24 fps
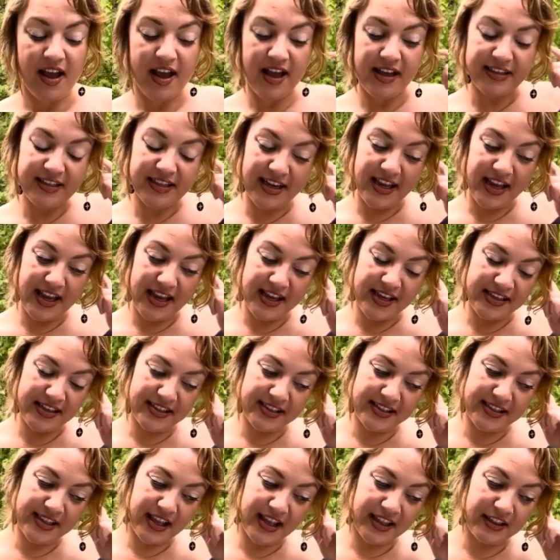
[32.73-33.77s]
She's a
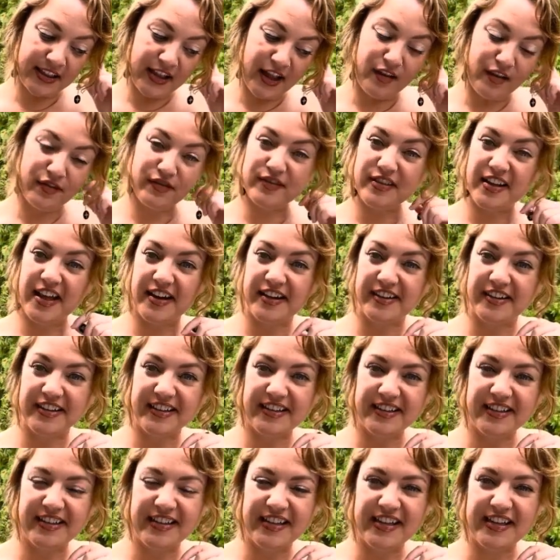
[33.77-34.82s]
philosopher
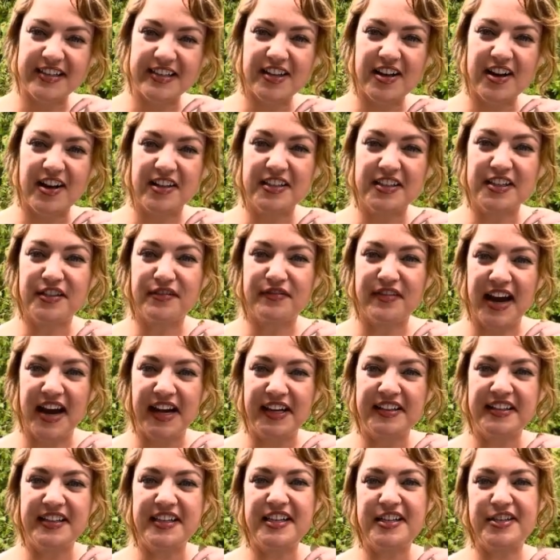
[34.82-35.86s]
and a
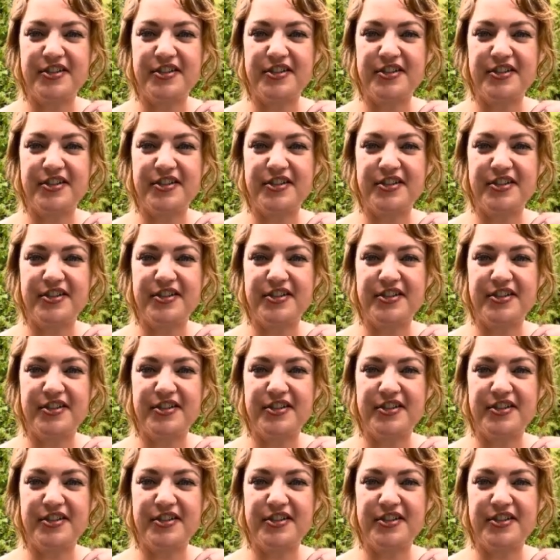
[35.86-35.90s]
scholar.